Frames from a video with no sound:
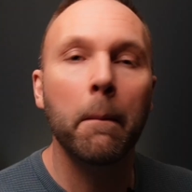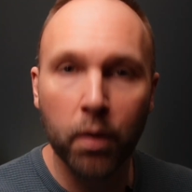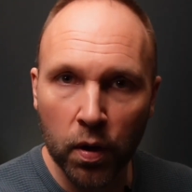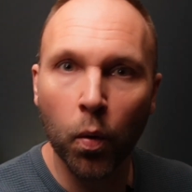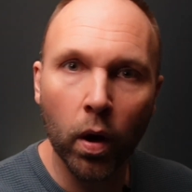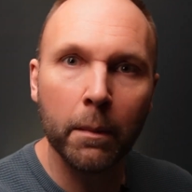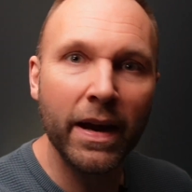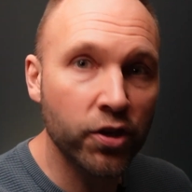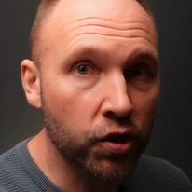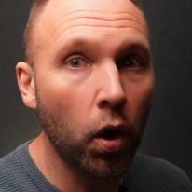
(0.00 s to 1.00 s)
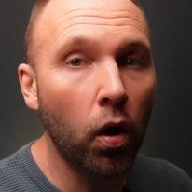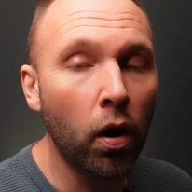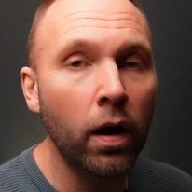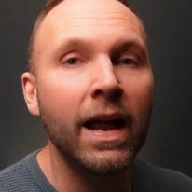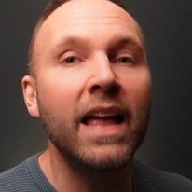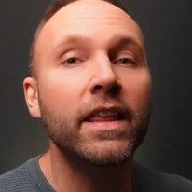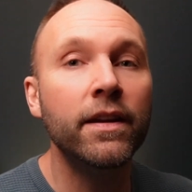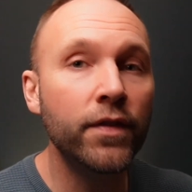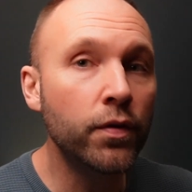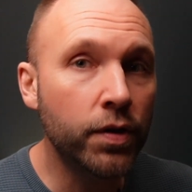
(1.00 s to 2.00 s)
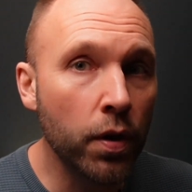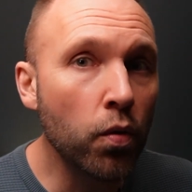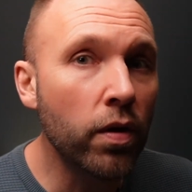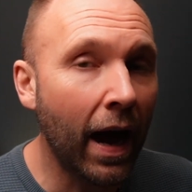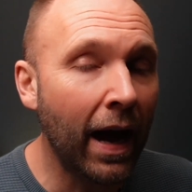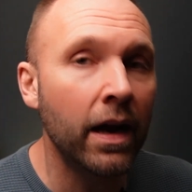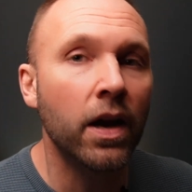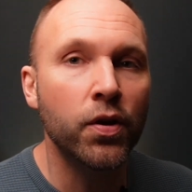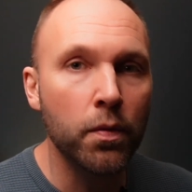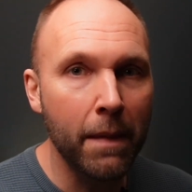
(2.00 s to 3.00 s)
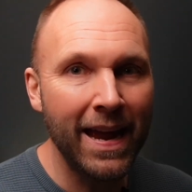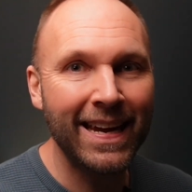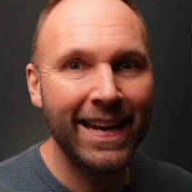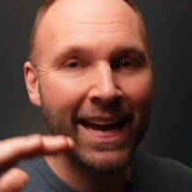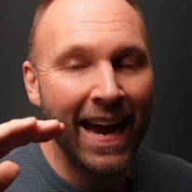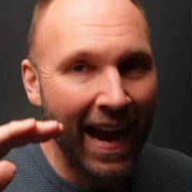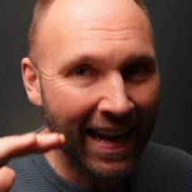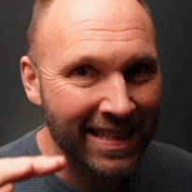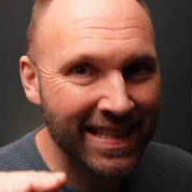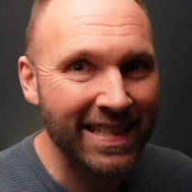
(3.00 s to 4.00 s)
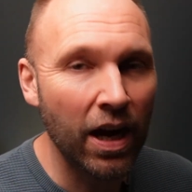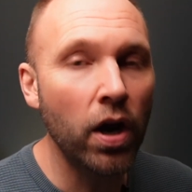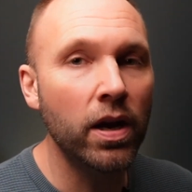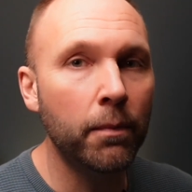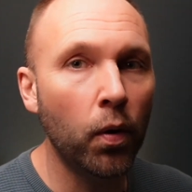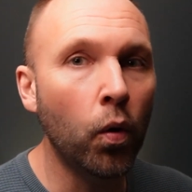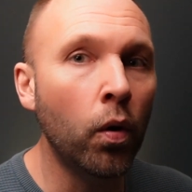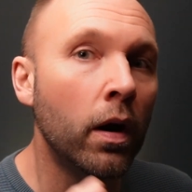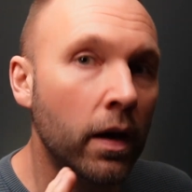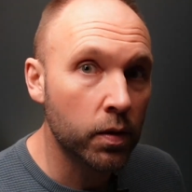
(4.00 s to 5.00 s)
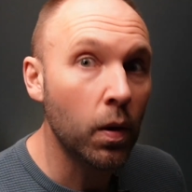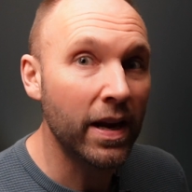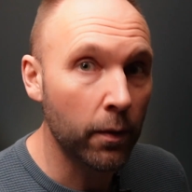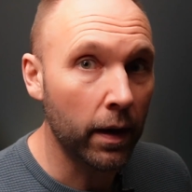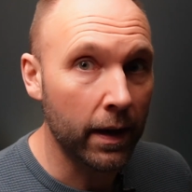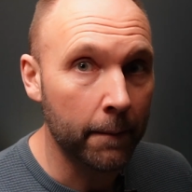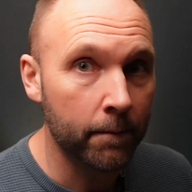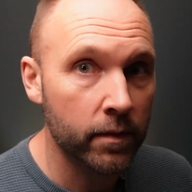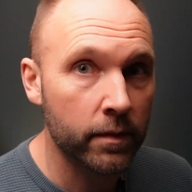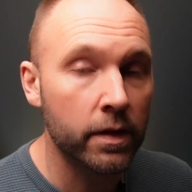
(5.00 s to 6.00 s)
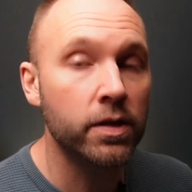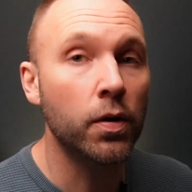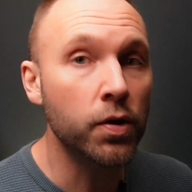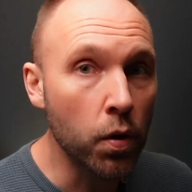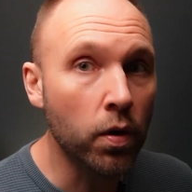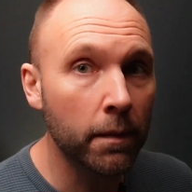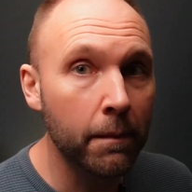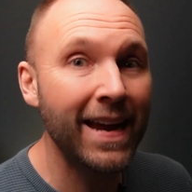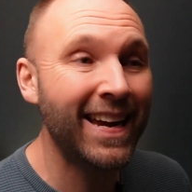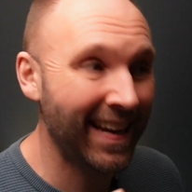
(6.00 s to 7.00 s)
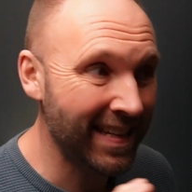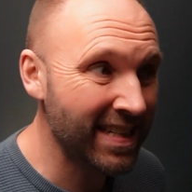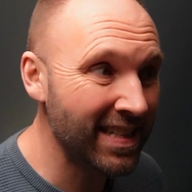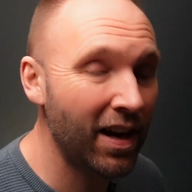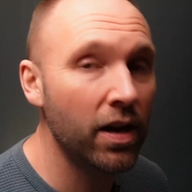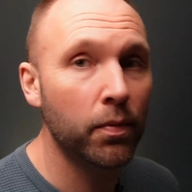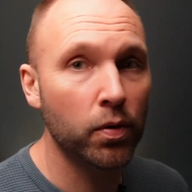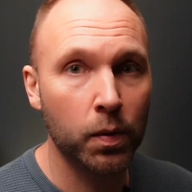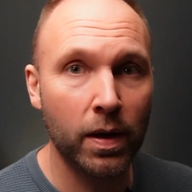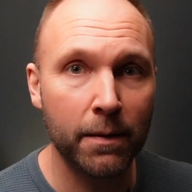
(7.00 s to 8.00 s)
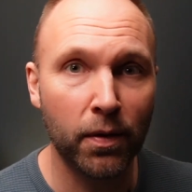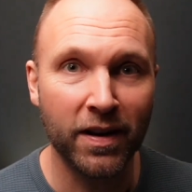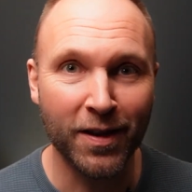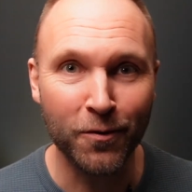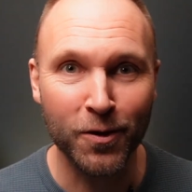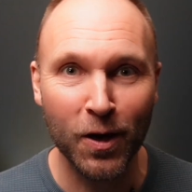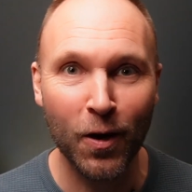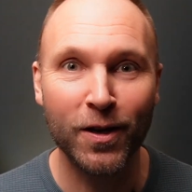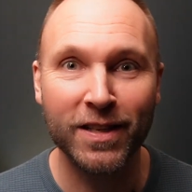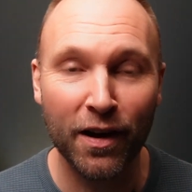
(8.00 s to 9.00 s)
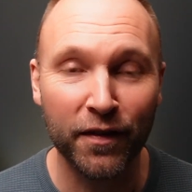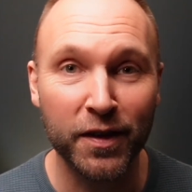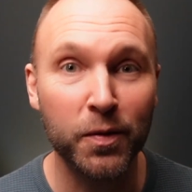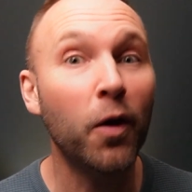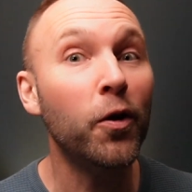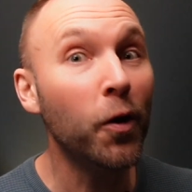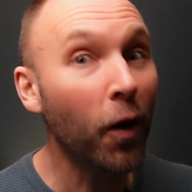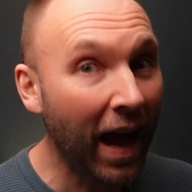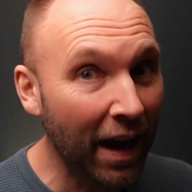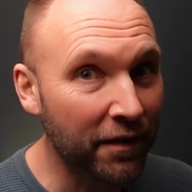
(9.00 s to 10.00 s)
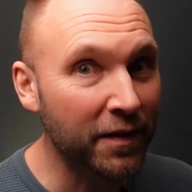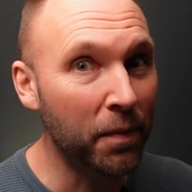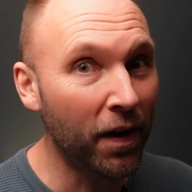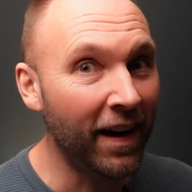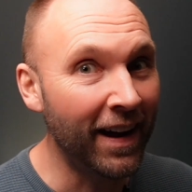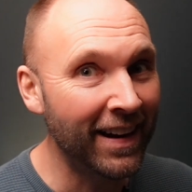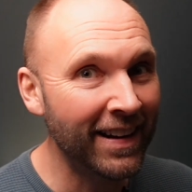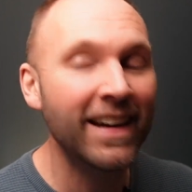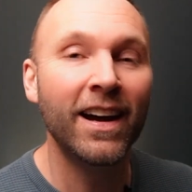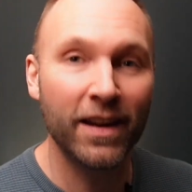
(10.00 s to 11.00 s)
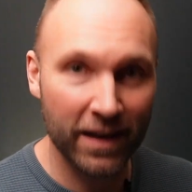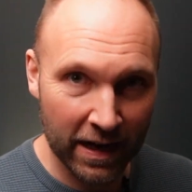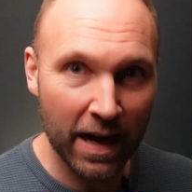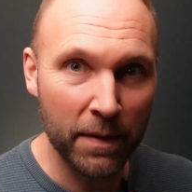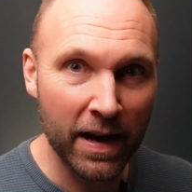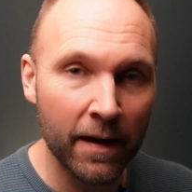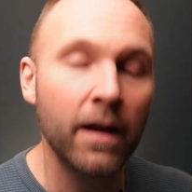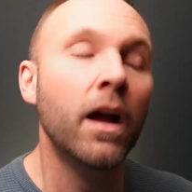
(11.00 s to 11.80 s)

But you want to make sure that if you do that, you make it assignable to anybody. So you can make it assignable to anybody. Don't just lock yourself into it or you'll have to buy it. You get me?